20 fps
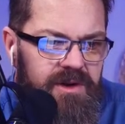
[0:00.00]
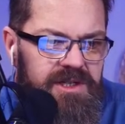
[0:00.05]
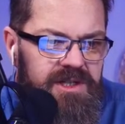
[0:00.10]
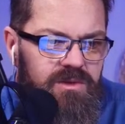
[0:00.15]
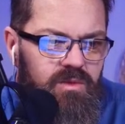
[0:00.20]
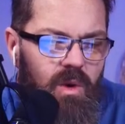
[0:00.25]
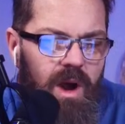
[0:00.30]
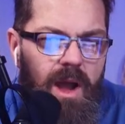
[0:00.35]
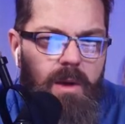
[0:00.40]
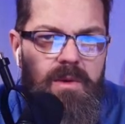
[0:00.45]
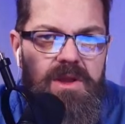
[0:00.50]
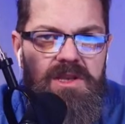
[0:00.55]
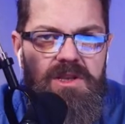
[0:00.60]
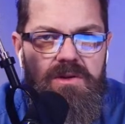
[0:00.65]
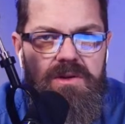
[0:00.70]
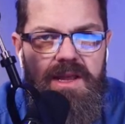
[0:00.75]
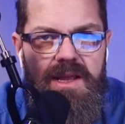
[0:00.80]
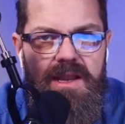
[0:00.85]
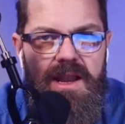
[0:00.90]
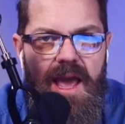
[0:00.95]
and which is why we
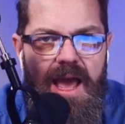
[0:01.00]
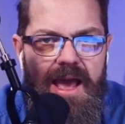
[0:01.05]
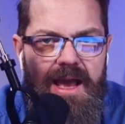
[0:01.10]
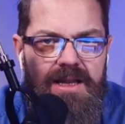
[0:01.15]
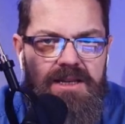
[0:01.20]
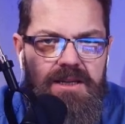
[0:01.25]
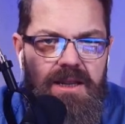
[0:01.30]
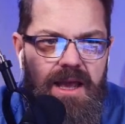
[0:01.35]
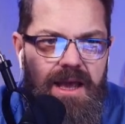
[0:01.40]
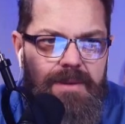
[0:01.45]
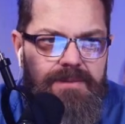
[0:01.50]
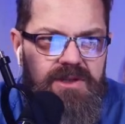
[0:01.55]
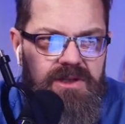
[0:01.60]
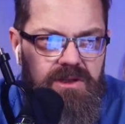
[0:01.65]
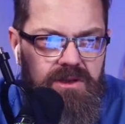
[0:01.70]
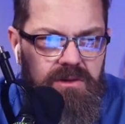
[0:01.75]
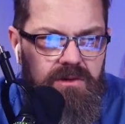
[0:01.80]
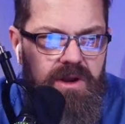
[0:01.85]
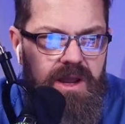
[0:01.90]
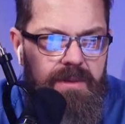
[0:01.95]
do need
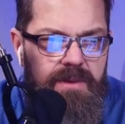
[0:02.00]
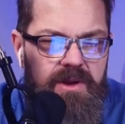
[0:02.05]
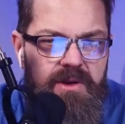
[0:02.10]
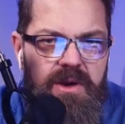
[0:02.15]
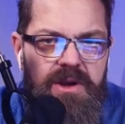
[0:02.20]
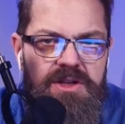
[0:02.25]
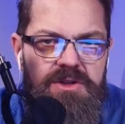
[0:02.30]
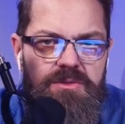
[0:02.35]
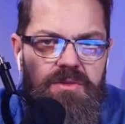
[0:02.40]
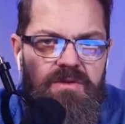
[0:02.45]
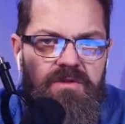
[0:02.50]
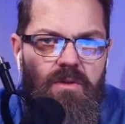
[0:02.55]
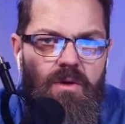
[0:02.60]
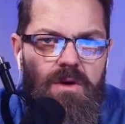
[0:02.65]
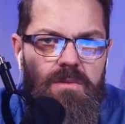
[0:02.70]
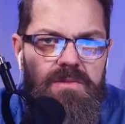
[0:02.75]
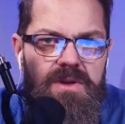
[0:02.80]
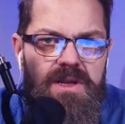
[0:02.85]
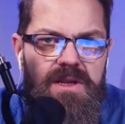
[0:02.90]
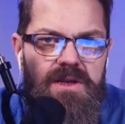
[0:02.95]
absolute immigration
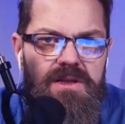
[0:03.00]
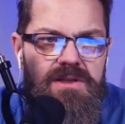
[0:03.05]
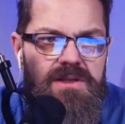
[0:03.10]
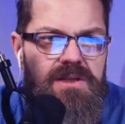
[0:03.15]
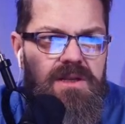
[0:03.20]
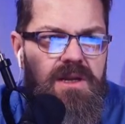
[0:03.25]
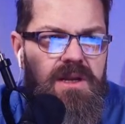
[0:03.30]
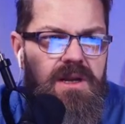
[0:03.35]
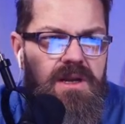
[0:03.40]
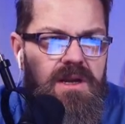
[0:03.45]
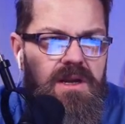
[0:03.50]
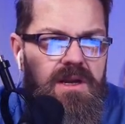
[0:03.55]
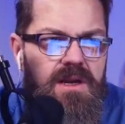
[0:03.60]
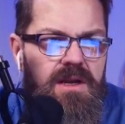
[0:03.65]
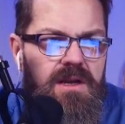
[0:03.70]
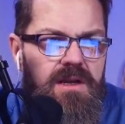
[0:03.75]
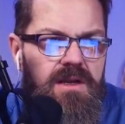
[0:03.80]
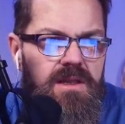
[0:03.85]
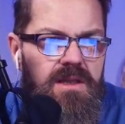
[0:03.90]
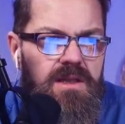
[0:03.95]
reform, because
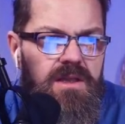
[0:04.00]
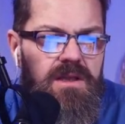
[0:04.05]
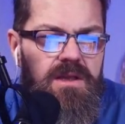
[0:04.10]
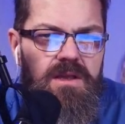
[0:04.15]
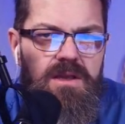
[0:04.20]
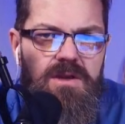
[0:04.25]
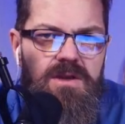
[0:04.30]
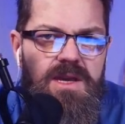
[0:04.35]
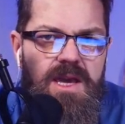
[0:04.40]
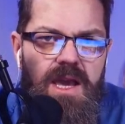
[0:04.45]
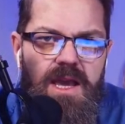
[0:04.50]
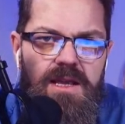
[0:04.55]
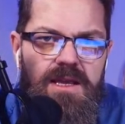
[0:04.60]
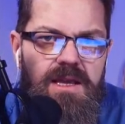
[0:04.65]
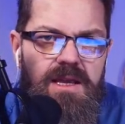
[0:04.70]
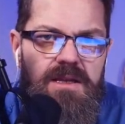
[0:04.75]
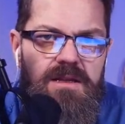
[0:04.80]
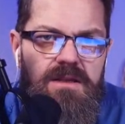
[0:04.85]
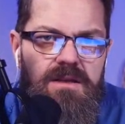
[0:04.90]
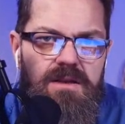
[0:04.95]
you
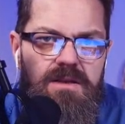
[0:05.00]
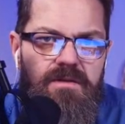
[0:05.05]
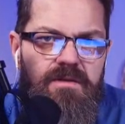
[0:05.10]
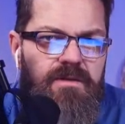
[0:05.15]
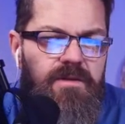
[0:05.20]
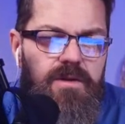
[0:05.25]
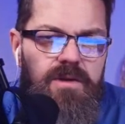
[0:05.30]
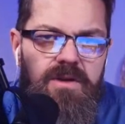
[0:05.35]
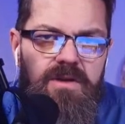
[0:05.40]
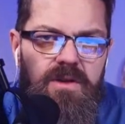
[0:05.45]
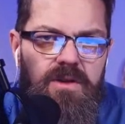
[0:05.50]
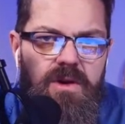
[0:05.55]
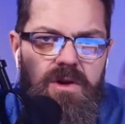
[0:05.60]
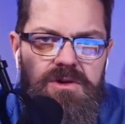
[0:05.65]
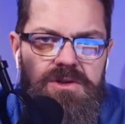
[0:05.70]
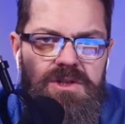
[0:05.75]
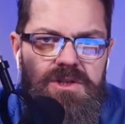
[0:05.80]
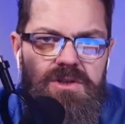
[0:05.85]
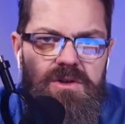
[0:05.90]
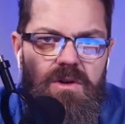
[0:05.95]
can't get food in the
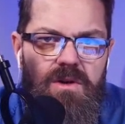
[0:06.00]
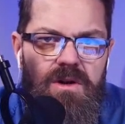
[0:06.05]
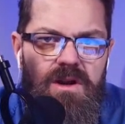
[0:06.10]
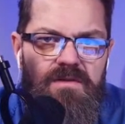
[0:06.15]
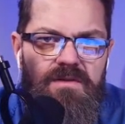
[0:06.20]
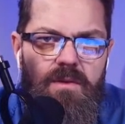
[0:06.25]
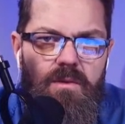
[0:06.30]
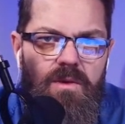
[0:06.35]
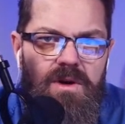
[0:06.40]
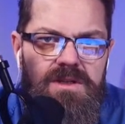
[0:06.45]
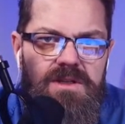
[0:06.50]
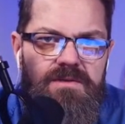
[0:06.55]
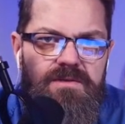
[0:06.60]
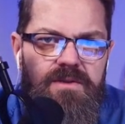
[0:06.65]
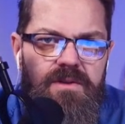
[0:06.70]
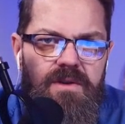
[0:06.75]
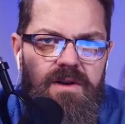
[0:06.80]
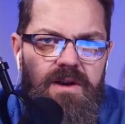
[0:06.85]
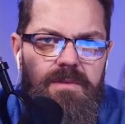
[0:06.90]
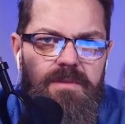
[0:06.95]
grocery store if it
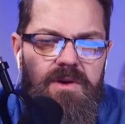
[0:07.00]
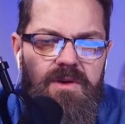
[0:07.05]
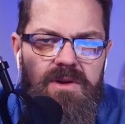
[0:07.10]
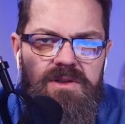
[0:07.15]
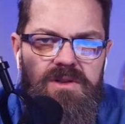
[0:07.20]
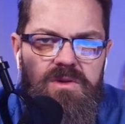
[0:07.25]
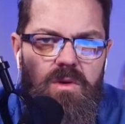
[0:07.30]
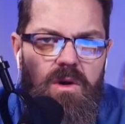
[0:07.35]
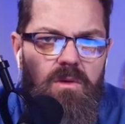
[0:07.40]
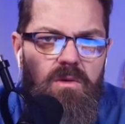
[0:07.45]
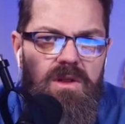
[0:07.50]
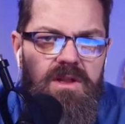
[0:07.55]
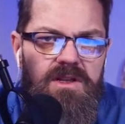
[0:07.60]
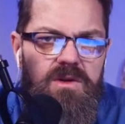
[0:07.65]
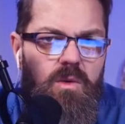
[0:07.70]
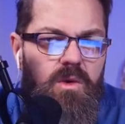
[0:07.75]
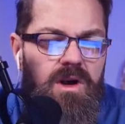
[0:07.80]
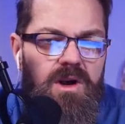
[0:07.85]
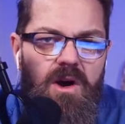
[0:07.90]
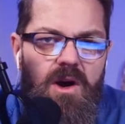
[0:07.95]
wasn't for immigrants who are
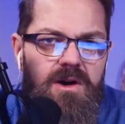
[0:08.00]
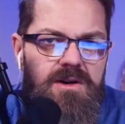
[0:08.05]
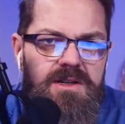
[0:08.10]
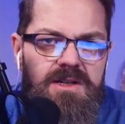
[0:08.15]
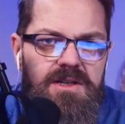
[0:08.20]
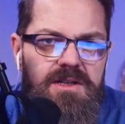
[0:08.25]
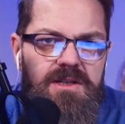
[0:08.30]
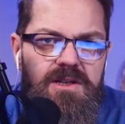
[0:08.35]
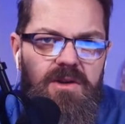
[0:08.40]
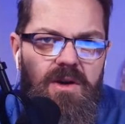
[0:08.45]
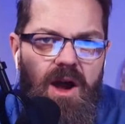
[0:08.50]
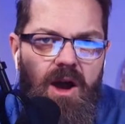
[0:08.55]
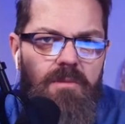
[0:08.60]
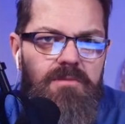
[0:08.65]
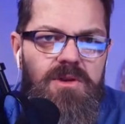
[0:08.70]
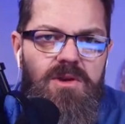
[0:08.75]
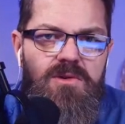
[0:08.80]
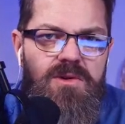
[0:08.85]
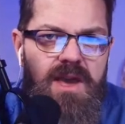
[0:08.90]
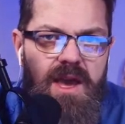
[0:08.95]
willing to work hard to
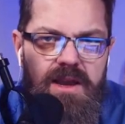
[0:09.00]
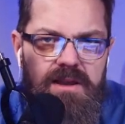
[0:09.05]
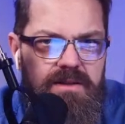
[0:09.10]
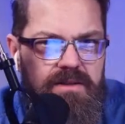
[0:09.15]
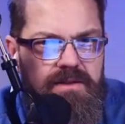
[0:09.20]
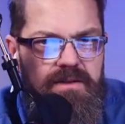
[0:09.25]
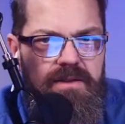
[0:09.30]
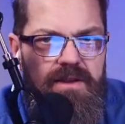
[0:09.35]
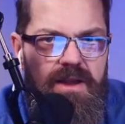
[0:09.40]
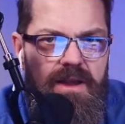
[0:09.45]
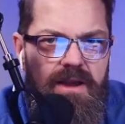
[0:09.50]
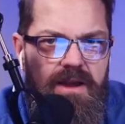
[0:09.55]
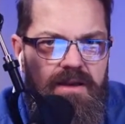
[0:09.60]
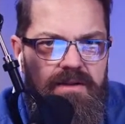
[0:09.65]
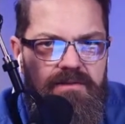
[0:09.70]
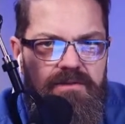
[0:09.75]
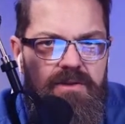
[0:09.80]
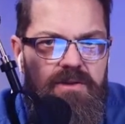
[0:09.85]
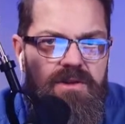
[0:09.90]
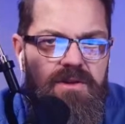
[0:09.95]
help you get
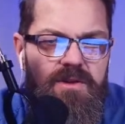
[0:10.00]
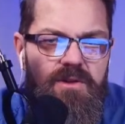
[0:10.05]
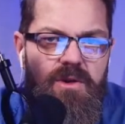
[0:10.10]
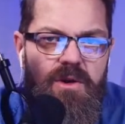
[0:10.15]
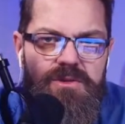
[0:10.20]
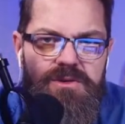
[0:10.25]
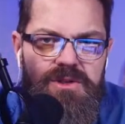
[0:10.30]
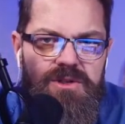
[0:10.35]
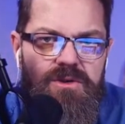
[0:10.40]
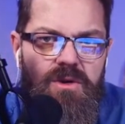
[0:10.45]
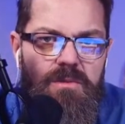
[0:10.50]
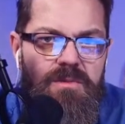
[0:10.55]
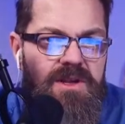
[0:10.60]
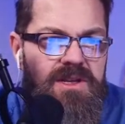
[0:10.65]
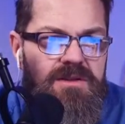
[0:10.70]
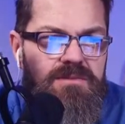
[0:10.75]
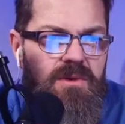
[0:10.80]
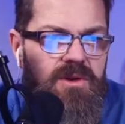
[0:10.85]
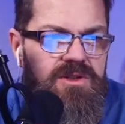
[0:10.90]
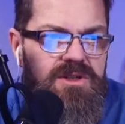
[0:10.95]
food in the grocery store,
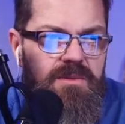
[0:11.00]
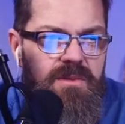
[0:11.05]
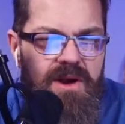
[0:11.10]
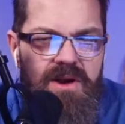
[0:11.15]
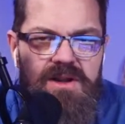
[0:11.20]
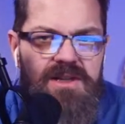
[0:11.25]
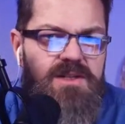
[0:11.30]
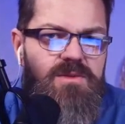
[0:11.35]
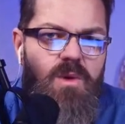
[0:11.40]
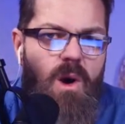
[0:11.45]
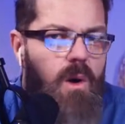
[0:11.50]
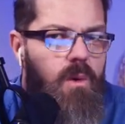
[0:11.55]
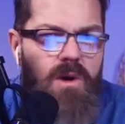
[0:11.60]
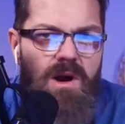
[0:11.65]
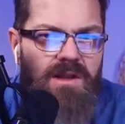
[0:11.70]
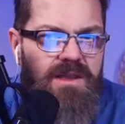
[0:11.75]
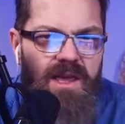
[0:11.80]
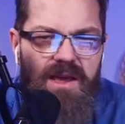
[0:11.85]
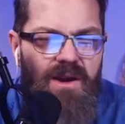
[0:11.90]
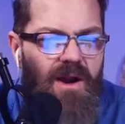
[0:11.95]
because most Americans
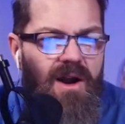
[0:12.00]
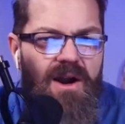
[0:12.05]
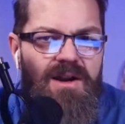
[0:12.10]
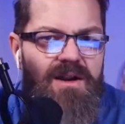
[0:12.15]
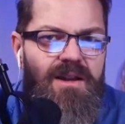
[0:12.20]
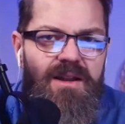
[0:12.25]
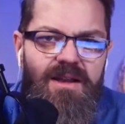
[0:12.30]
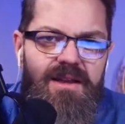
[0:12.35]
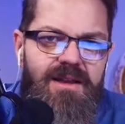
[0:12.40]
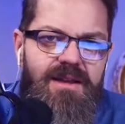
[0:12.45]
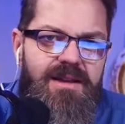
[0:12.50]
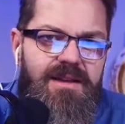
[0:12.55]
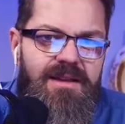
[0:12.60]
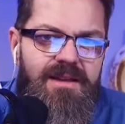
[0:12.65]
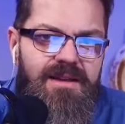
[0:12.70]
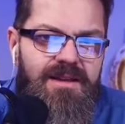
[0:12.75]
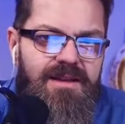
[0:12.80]
won't work that hard.